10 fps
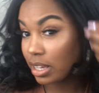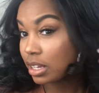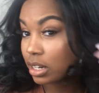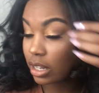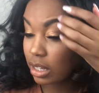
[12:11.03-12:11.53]

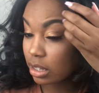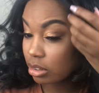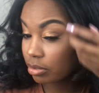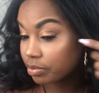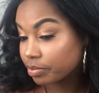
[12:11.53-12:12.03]
any
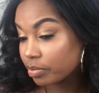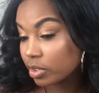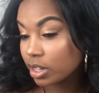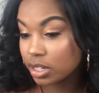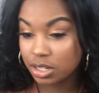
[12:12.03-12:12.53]

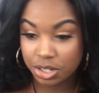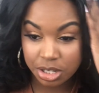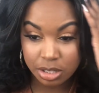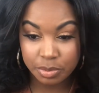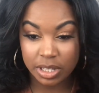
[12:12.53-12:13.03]

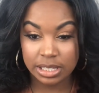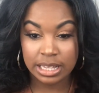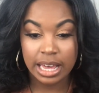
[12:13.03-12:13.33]
adjustments.